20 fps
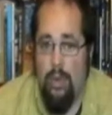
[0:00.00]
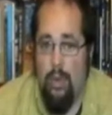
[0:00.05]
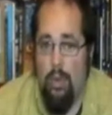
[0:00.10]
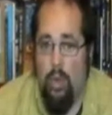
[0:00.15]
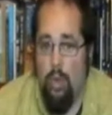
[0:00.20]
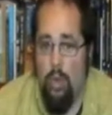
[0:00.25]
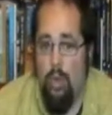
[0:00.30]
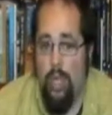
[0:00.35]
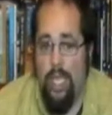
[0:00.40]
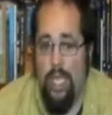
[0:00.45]

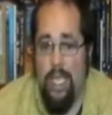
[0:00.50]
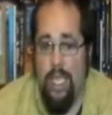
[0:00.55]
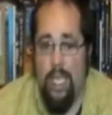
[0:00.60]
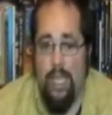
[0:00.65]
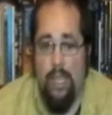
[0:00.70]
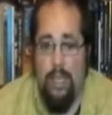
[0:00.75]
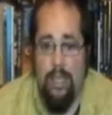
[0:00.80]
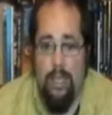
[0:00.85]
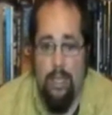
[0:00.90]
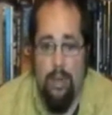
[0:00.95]
or we
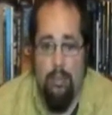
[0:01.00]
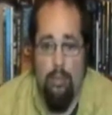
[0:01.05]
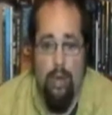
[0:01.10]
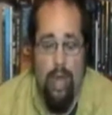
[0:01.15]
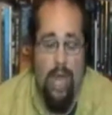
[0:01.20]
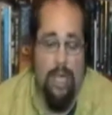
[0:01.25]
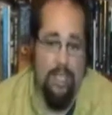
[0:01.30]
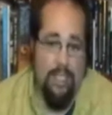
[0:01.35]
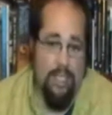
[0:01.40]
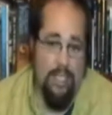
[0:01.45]
can
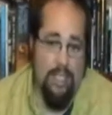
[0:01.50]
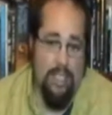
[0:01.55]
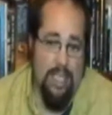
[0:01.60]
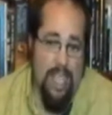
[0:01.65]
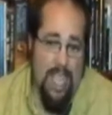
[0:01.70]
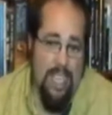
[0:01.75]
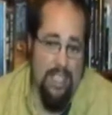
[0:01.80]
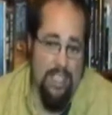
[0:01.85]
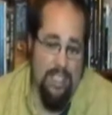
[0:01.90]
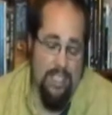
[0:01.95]
practice
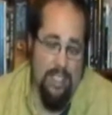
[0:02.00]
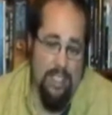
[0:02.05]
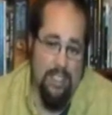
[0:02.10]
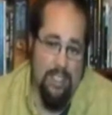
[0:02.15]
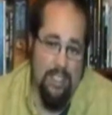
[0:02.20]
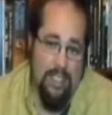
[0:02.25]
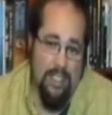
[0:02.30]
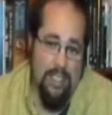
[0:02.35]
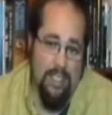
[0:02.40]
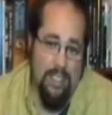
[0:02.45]

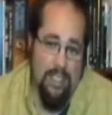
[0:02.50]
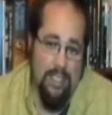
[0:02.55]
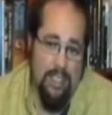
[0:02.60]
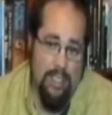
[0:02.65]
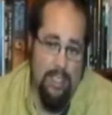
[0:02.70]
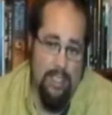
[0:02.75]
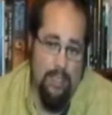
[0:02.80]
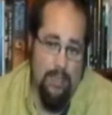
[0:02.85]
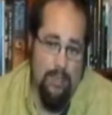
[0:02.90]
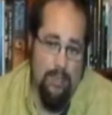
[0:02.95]
license,
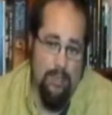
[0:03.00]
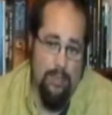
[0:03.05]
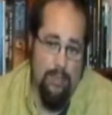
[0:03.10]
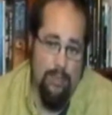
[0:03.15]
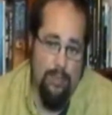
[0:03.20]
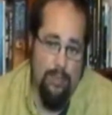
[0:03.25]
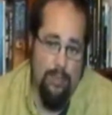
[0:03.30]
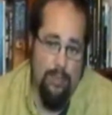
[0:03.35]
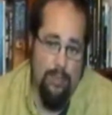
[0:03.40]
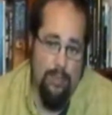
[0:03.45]

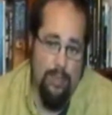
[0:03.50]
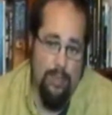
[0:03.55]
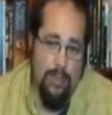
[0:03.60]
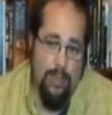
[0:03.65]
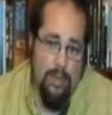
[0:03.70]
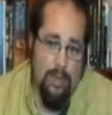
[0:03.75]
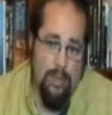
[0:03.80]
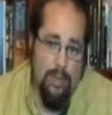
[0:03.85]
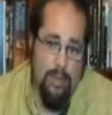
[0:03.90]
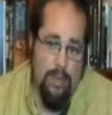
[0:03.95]

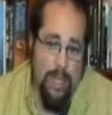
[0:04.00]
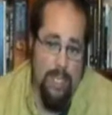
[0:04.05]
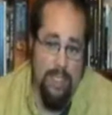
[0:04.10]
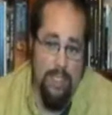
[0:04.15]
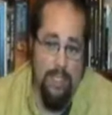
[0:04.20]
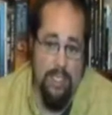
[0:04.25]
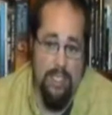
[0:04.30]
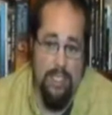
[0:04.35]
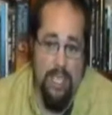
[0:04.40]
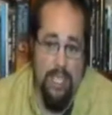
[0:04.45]
which
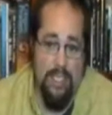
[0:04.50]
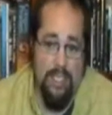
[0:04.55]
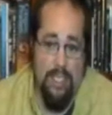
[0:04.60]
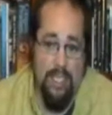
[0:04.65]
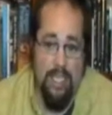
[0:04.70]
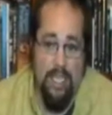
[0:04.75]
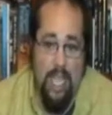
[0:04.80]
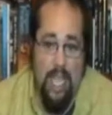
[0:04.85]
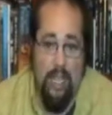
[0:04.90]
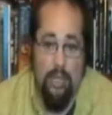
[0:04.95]
basically states
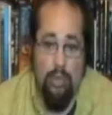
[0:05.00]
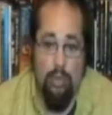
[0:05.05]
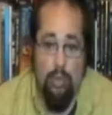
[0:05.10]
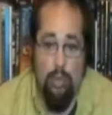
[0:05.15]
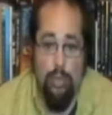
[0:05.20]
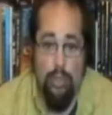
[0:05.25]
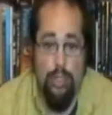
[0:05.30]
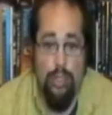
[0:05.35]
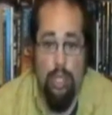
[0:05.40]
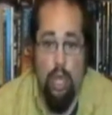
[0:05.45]
that God's
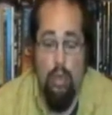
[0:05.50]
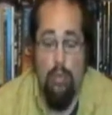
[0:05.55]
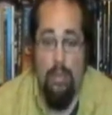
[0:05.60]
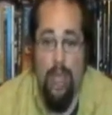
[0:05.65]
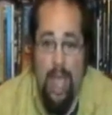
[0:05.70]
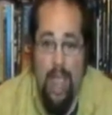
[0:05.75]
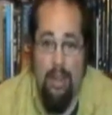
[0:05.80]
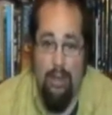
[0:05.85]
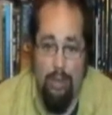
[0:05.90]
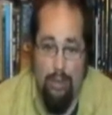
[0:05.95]
rules don't
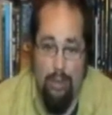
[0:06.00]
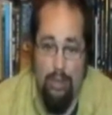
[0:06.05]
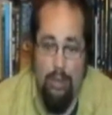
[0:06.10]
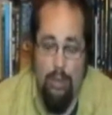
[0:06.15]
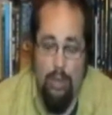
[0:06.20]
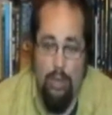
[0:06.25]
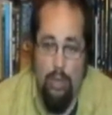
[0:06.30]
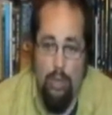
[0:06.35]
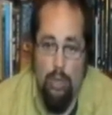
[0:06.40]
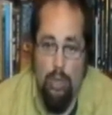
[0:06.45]
matter.
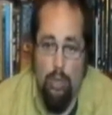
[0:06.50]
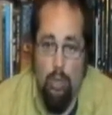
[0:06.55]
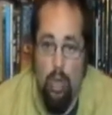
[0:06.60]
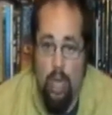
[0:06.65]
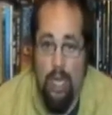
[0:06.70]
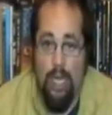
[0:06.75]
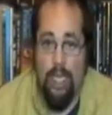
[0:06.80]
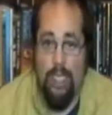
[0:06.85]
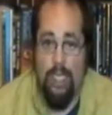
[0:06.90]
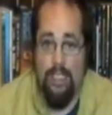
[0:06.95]

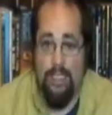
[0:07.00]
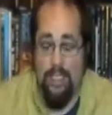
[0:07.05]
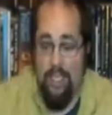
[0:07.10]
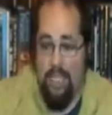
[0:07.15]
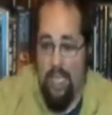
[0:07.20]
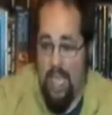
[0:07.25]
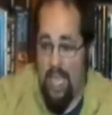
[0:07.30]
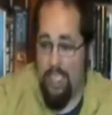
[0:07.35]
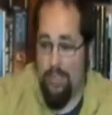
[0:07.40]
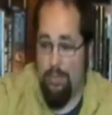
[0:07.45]
One is the
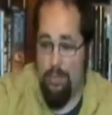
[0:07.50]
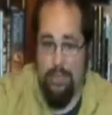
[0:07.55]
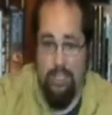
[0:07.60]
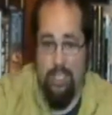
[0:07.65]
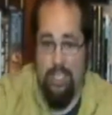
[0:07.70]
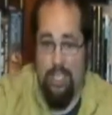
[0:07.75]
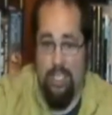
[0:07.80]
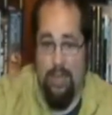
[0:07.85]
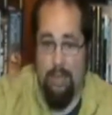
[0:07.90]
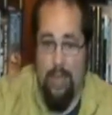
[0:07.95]
gospel is
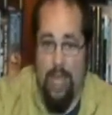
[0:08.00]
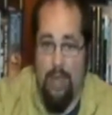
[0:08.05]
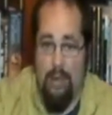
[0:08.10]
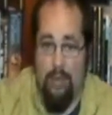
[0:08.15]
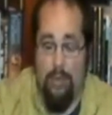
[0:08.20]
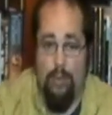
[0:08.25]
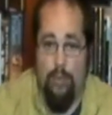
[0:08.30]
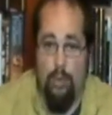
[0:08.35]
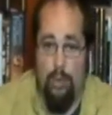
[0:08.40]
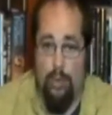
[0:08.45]
just a
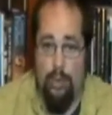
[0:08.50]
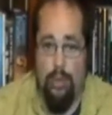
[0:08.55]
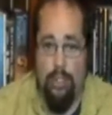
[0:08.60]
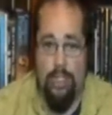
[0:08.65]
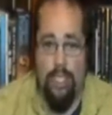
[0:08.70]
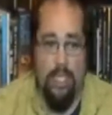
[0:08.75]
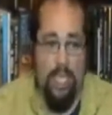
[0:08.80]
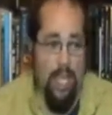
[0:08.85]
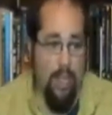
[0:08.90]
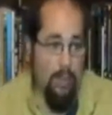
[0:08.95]
matter of
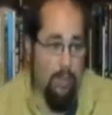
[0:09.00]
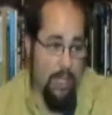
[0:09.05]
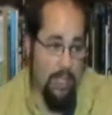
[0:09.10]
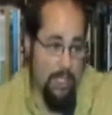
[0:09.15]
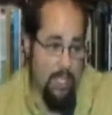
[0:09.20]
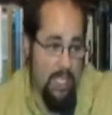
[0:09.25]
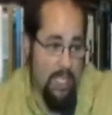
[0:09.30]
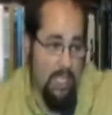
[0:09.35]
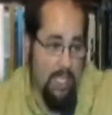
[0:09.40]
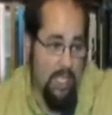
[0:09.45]
rules, and the other one
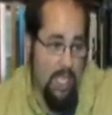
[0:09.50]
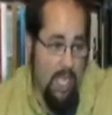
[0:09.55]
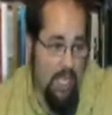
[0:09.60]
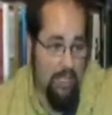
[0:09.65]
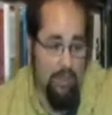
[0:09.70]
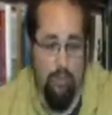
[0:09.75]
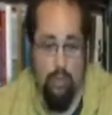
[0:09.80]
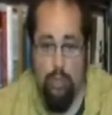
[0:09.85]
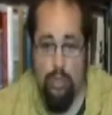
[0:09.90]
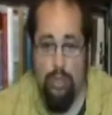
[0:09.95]
says that
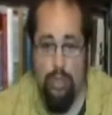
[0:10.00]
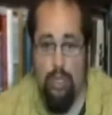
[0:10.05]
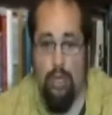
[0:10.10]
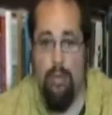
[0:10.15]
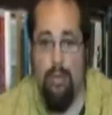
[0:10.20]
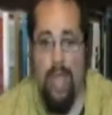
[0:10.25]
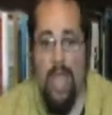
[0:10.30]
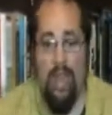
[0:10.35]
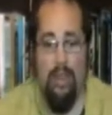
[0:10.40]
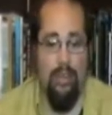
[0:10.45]
God's rules
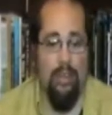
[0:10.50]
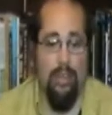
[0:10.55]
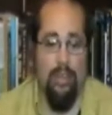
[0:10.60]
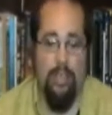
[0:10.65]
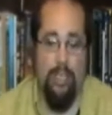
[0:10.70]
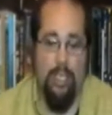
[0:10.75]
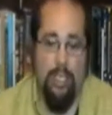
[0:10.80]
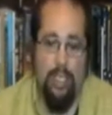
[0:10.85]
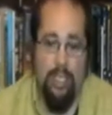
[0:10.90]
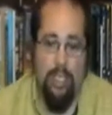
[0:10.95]
don't matter.
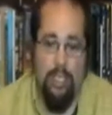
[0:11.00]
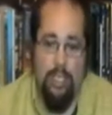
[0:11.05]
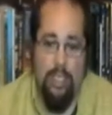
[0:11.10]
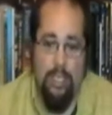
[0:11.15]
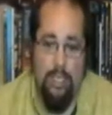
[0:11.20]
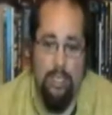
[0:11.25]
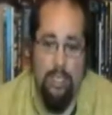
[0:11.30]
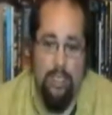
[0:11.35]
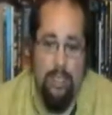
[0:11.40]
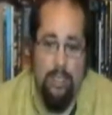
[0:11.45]

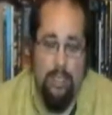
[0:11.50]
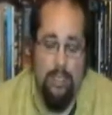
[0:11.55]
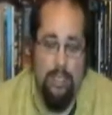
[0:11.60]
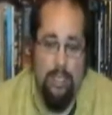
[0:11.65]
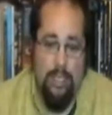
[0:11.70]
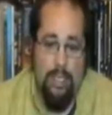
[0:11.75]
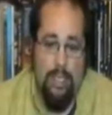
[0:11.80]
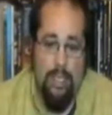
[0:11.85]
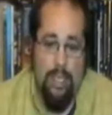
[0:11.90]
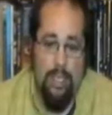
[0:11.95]

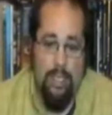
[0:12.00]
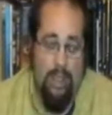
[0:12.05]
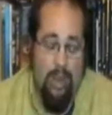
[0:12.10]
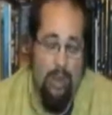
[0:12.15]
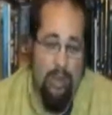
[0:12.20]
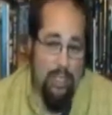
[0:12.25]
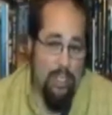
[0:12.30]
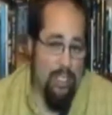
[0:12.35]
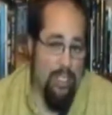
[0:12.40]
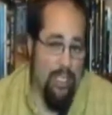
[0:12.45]
And it's
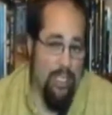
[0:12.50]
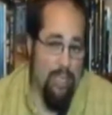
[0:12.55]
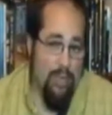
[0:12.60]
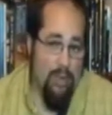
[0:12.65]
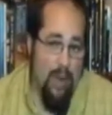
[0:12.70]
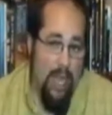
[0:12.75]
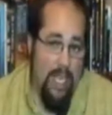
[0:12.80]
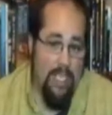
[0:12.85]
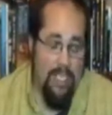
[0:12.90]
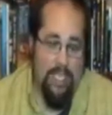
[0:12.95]
hard to see
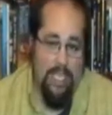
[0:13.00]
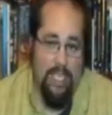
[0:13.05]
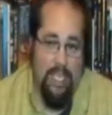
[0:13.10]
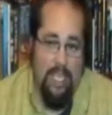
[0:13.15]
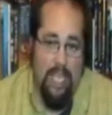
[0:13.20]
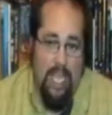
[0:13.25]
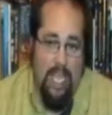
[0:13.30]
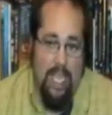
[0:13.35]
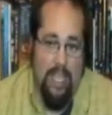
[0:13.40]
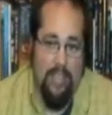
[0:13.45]
grace
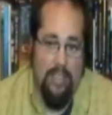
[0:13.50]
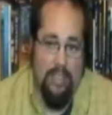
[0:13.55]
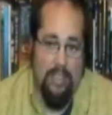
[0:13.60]
in that.